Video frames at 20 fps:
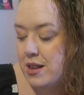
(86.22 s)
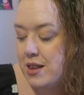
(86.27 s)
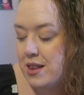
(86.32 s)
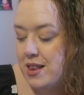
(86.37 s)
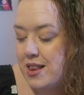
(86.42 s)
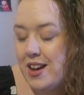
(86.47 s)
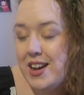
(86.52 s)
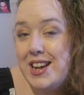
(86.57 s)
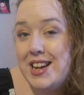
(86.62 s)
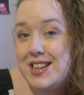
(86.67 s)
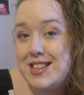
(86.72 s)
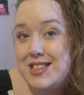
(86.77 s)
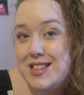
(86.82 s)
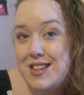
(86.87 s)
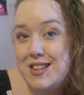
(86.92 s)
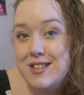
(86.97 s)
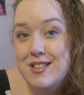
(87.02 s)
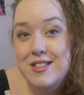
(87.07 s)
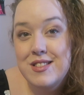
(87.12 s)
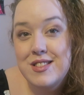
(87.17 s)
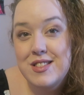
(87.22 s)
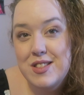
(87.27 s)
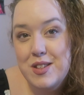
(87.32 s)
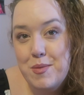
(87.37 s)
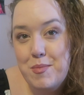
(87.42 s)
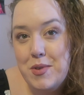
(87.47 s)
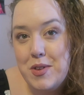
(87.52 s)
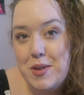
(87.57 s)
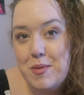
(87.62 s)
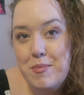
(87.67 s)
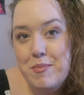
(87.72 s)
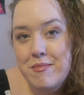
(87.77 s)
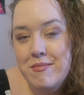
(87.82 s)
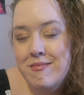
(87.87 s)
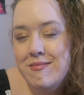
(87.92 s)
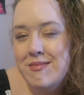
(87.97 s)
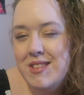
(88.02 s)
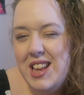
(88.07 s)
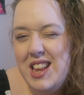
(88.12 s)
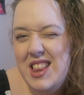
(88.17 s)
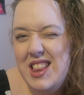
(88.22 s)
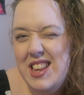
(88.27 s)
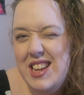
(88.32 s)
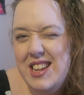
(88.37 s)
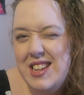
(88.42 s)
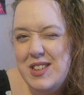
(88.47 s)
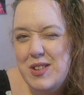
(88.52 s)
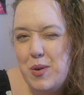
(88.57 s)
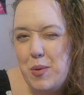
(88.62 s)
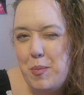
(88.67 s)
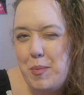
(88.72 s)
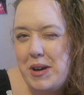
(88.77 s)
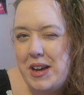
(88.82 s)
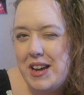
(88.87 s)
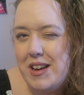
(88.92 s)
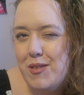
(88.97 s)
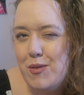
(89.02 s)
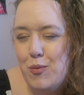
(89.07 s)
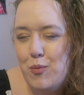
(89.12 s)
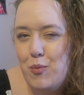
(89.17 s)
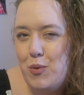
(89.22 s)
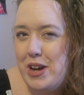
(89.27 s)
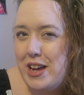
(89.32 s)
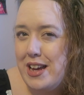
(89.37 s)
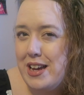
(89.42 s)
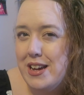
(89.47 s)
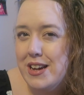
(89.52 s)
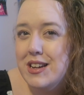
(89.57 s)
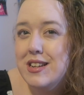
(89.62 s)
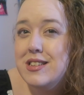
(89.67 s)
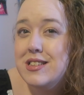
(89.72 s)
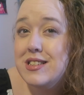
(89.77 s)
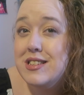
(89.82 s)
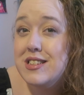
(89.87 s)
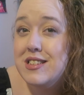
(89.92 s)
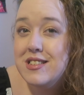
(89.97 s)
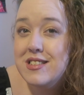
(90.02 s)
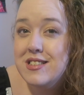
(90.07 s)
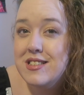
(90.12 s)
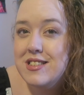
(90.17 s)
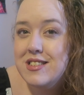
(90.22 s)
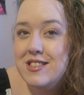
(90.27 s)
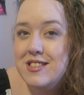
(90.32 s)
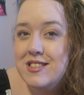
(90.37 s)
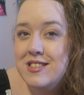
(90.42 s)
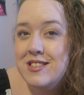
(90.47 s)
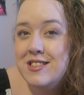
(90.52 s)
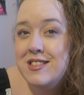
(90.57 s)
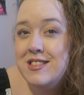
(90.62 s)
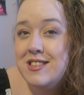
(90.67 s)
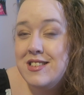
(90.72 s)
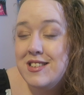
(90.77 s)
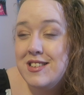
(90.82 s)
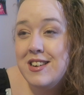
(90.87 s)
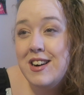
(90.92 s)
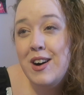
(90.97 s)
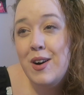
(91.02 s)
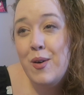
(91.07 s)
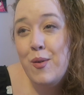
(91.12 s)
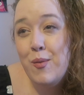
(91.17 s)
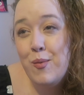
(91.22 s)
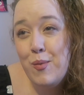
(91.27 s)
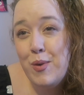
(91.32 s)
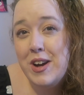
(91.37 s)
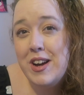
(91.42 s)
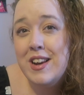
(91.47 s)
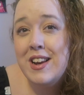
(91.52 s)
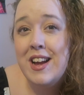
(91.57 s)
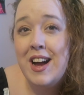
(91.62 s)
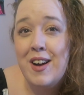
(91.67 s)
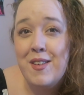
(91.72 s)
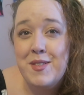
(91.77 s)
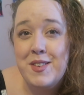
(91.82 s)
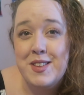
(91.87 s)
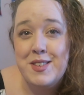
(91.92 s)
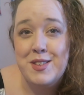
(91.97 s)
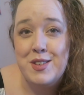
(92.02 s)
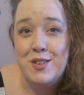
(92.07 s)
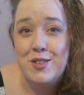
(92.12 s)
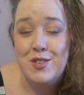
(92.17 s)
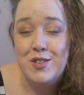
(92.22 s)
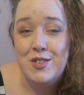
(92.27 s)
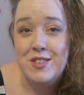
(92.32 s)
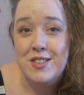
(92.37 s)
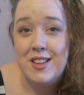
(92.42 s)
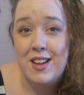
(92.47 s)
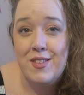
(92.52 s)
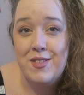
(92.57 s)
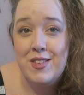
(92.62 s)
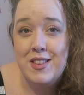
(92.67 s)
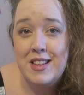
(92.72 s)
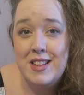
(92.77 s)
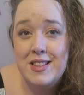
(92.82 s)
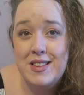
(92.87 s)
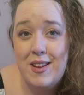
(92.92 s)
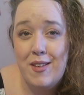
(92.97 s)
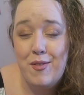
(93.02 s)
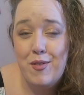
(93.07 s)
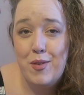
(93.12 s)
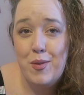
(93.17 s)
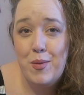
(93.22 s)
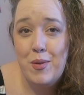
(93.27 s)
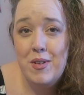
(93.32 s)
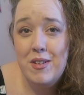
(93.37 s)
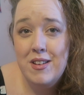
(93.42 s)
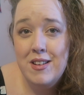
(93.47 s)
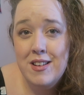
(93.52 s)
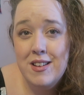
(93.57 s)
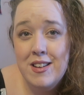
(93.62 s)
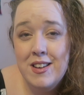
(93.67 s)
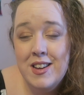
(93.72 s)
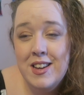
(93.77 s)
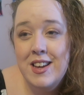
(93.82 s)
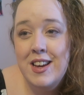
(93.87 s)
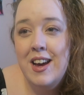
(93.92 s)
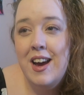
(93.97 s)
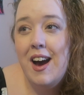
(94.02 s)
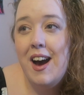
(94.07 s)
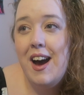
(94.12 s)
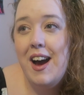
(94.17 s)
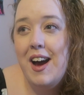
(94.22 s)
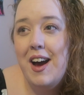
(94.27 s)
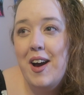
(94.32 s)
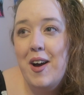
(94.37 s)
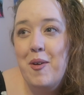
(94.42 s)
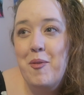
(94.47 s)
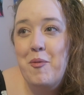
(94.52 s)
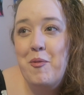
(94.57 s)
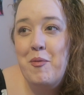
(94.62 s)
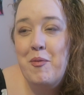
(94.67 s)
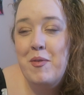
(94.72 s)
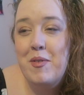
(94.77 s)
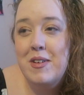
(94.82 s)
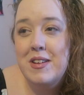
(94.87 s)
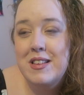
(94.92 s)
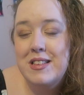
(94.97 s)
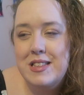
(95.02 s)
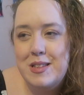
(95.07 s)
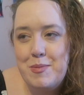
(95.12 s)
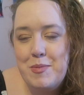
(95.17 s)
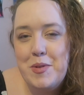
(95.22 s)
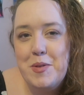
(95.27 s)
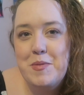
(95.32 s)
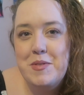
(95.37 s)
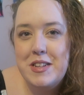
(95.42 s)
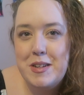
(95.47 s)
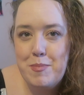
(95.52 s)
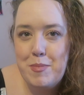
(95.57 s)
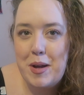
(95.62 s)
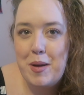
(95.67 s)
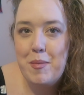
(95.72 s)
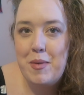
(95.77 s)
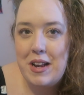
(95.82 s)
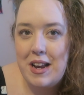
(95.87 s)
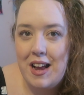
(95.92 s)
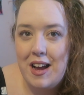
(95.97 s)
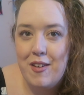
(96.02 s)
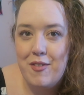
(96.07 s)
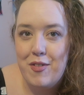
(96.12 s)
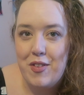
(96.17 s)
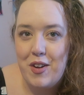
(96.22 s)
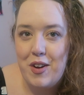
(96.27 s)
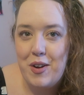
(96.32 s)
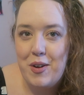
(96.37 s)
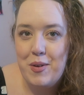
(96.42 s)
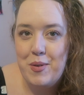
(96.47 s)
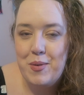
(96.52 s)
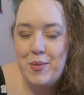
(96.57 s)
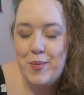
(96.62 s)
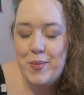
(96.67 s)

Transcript: Like I said, some of them a little bit weird. We're gonna have discussions after this, everyone. Some of them did make me laugh though.